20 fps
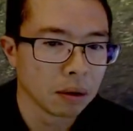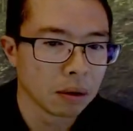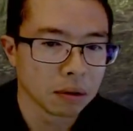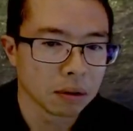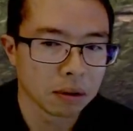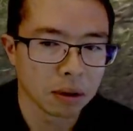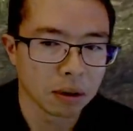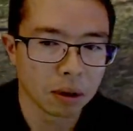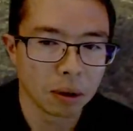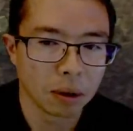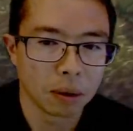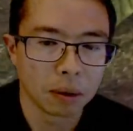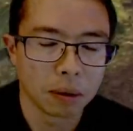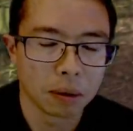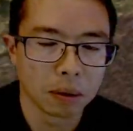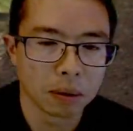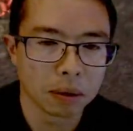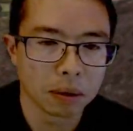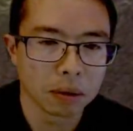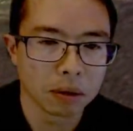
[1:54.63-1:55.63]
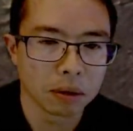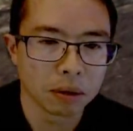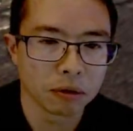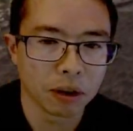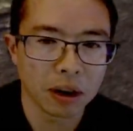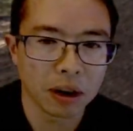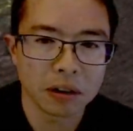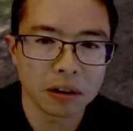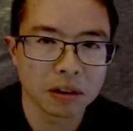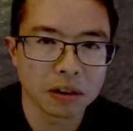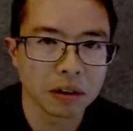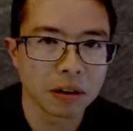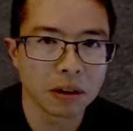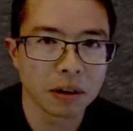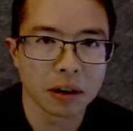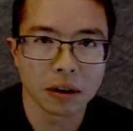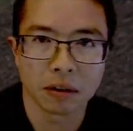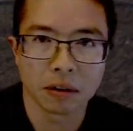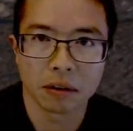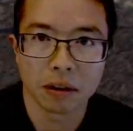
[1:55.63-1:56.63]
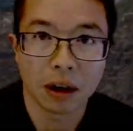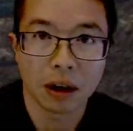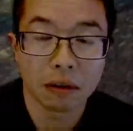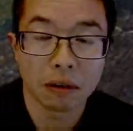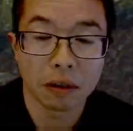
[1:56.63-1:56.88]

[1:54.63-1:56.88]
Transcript: So functionally, there's not